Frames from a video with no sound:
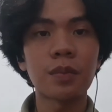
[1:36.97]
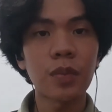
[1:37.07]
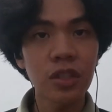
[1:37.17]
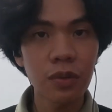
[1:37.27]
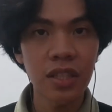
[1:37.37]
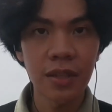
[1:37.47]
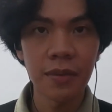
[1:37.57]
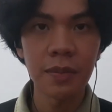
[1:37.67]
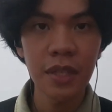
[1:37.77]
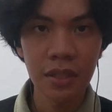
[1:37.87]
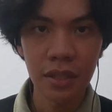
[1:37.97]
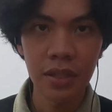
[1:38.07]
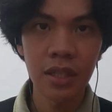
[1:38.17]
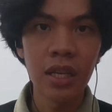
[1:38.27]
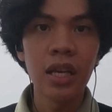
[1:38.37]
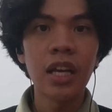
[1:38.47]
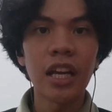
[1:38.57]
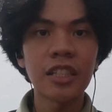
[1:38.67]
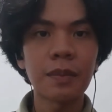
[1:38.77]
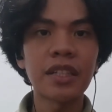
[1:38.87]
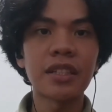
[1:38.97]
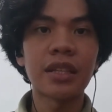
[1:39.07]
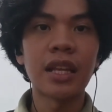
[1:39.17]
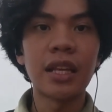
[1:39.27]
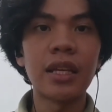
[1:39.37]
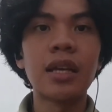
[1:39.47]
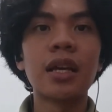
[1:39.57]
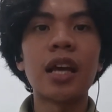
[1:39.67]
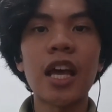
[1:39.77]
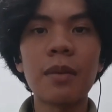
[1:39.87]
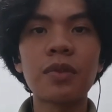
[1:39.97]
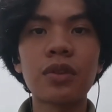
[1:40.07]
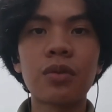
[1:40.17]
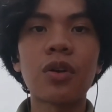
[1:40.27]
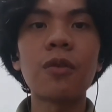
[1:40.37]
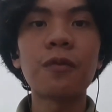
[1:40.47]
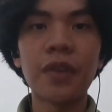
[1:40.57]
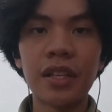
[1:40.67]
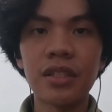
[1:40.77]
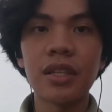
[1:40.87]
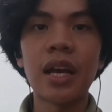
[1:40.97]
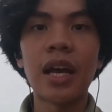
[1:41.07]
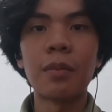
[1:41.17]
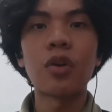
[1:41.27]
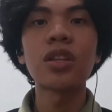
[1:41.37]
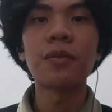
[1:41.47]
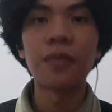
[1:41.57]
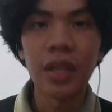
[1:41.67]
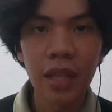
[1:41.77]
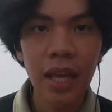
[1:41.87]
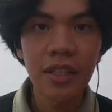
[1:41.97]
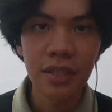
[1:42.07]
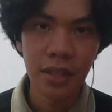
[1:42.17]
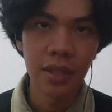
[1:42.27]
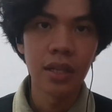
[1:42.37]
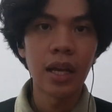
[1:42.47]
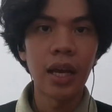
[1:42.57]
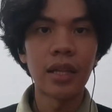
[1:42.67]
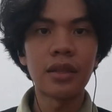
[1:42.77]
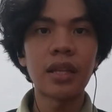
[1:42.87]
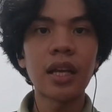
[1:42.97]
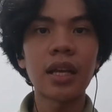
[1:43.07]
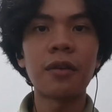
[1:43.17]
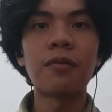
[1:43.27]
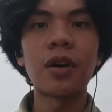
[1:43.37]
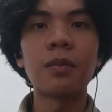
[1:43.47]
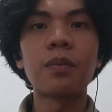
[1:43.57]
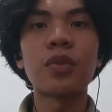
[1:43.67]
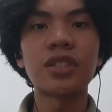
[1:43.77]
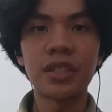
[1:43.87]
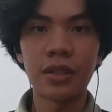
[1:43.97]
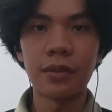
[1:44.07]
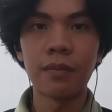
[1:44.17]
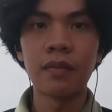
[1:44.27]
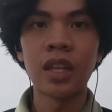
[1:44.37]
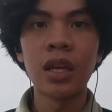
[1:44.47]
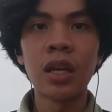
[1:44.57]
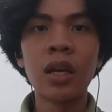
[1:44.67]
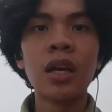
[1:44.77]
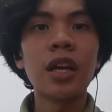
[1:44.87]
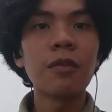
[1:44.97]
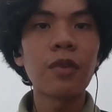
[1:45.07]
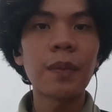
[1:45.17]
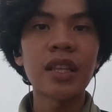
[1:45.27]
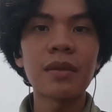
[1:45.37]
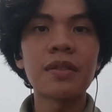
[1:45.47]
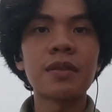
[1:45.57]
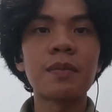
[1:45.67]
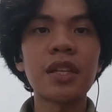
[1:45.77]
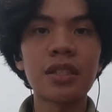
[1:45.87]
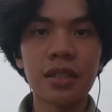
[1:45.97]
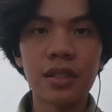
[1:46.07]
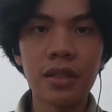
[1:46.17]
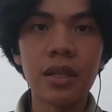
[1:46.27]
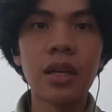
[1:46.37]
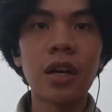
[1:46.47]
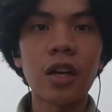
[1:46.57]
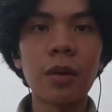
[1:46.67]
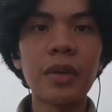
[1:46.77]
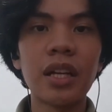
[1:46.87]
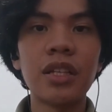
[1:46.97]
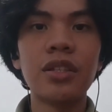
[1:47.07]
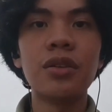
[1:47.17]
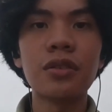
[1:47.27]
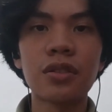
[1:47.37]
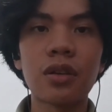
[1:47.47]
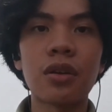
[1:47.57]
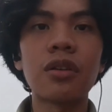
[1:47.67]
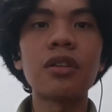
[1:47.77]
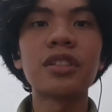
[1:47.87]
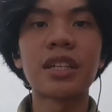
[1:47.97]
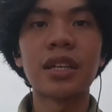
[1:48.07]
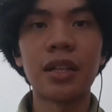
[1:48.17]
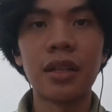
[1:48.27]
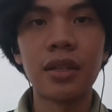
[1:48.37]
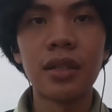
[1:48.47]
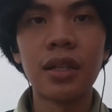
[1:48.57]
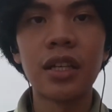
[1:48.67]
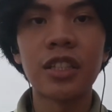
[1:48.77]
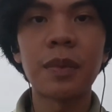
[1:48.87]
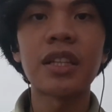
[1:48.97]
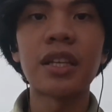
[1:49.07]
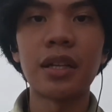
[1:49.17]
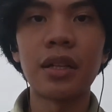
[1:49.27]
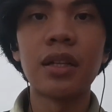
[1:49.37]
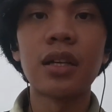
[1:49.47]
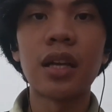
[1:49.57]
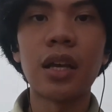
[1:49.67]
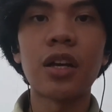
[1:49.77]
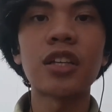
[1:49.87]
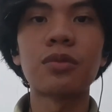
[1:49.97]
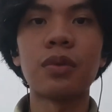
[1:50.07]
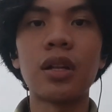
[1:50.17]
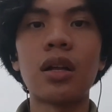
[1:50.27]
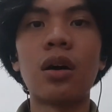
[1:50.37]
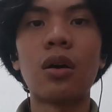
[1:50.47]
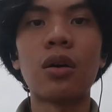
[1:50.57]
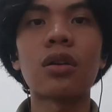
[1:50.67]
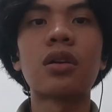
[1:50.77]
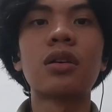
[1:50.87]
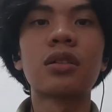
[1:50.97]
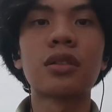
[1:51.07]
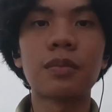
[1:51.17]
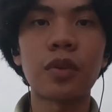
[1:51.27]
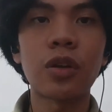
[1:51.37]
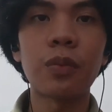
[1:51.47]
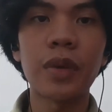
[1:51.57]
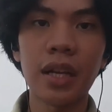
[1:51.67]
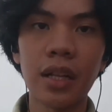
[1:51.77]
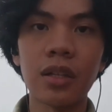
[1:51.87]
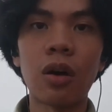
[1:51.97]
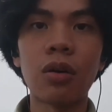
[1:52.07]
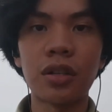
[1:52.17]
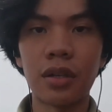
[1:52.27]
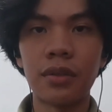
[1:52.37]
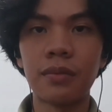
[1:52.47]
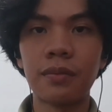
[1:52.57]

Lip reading: persuasive speeches explicitly aim to convince and motivate action and take a firm position. Informative speeches commonly use chronological, spatial, casual, or topical order.